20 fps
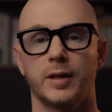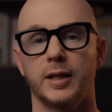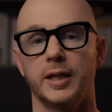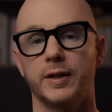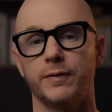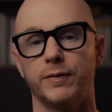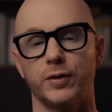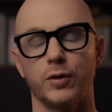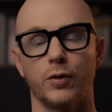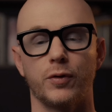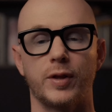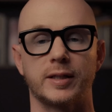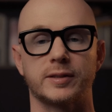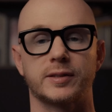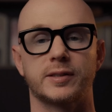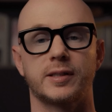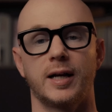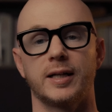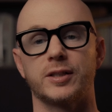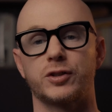Even though that
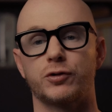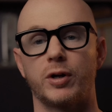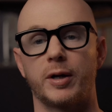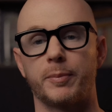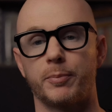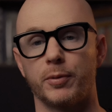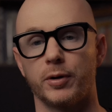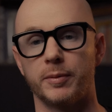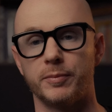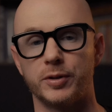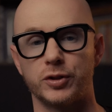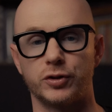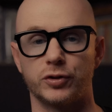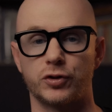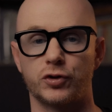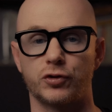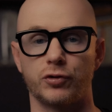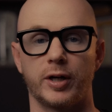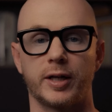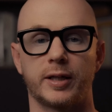skyscraper image
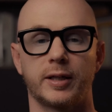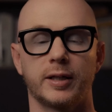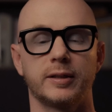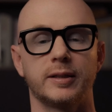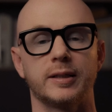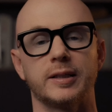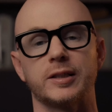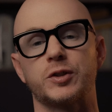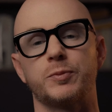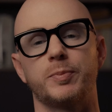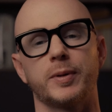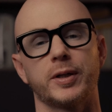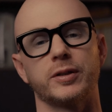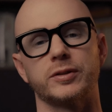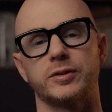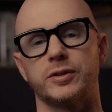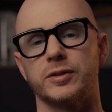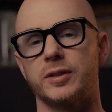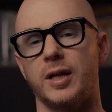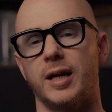is striking, the
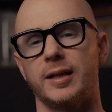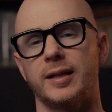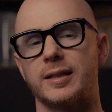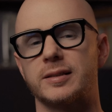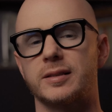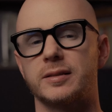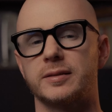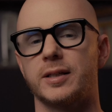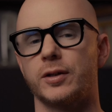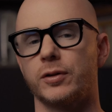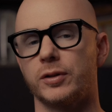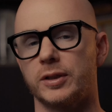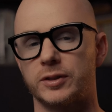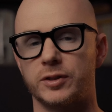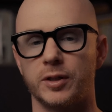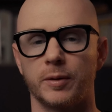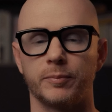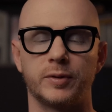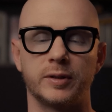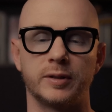experience is not necessarily
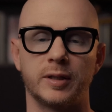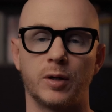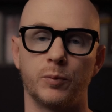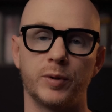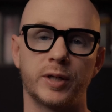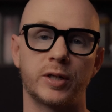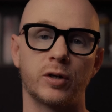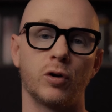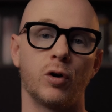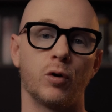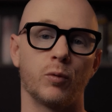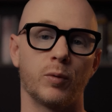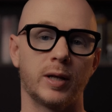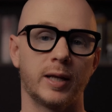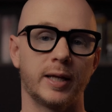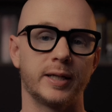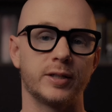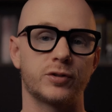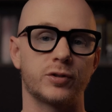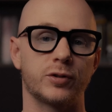something that we can all
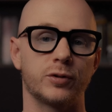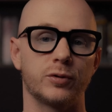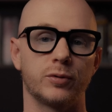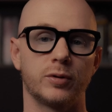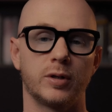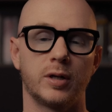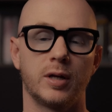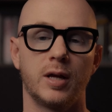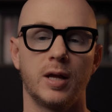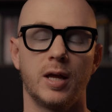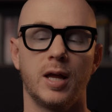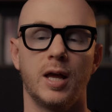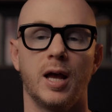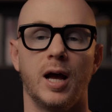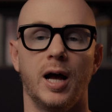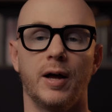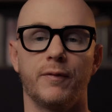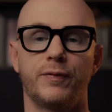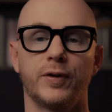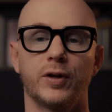relate to.
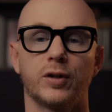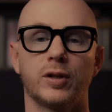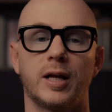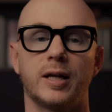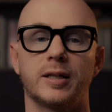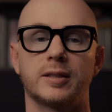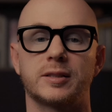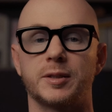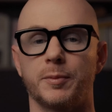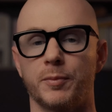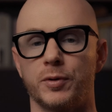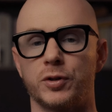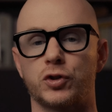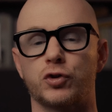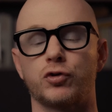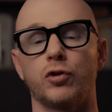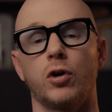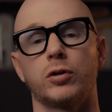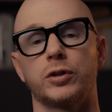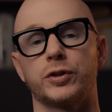I feel like some of the
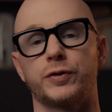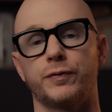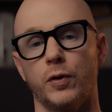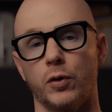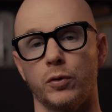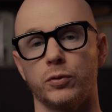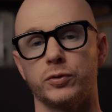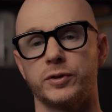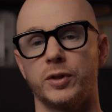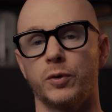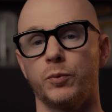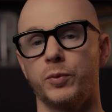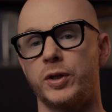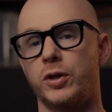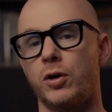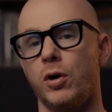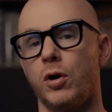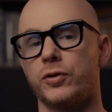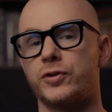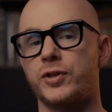strongest photos that we
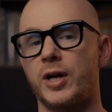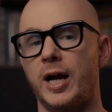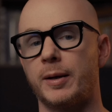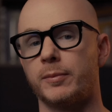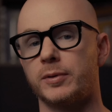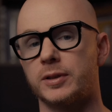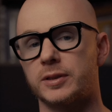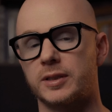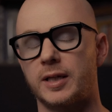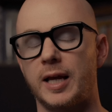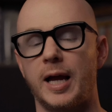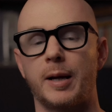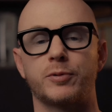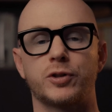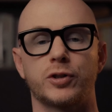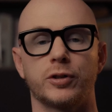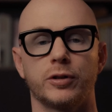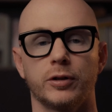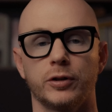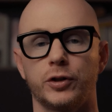call timeless
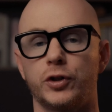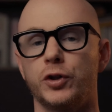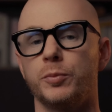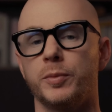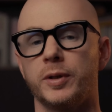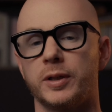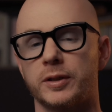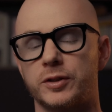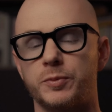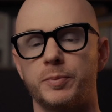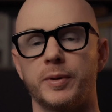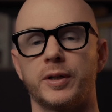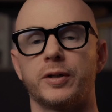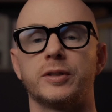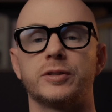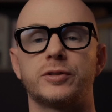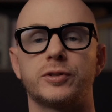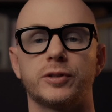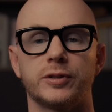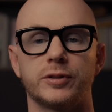capture human
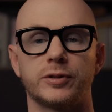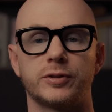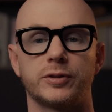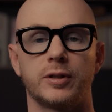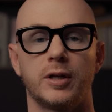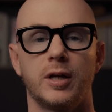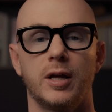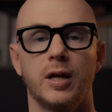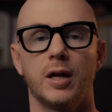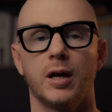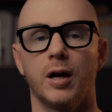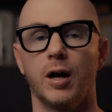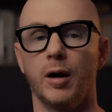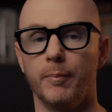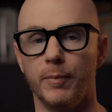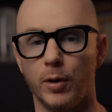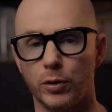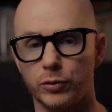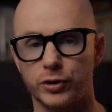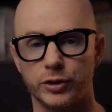experiences,
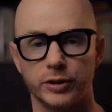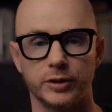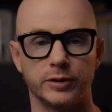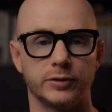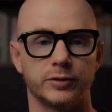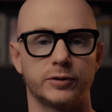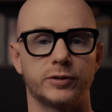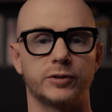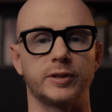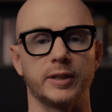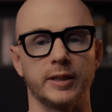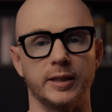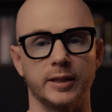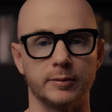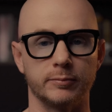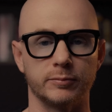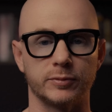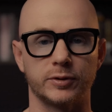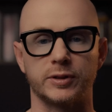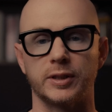emotions,
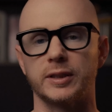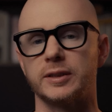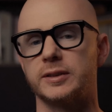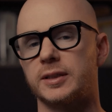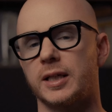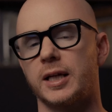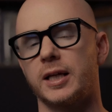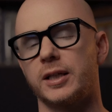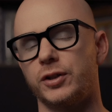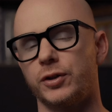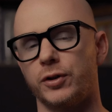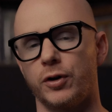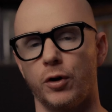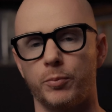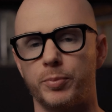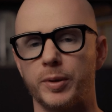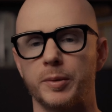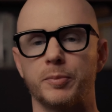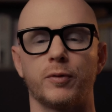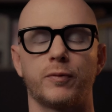themes, things that,
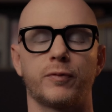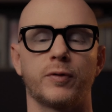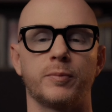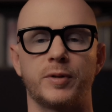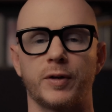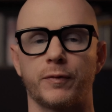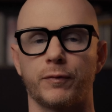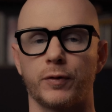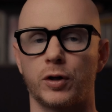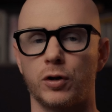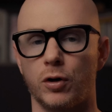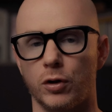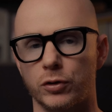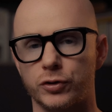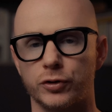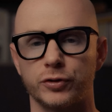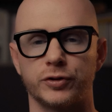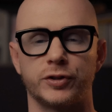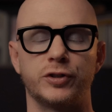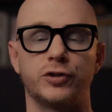people from different
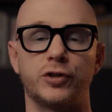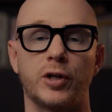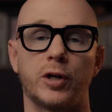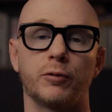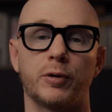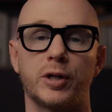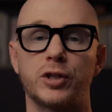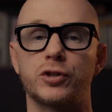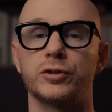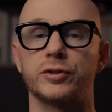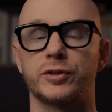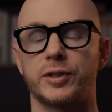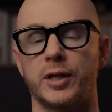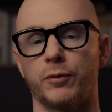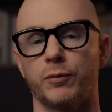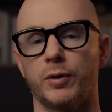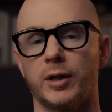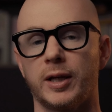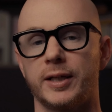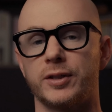cultures and generations
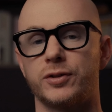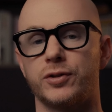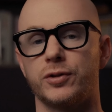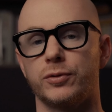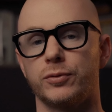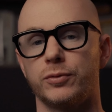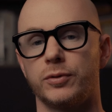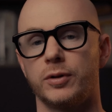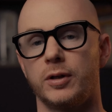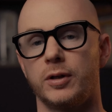can relate to.